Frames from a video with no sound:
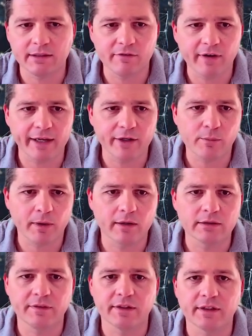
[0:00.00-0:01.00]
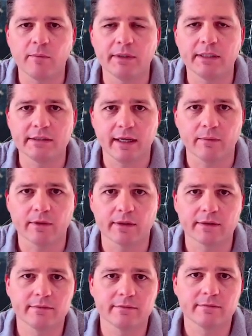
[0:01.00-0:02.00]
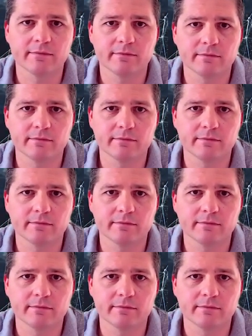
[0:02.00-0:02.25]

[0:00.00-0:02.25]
to the vital parts of your company's network.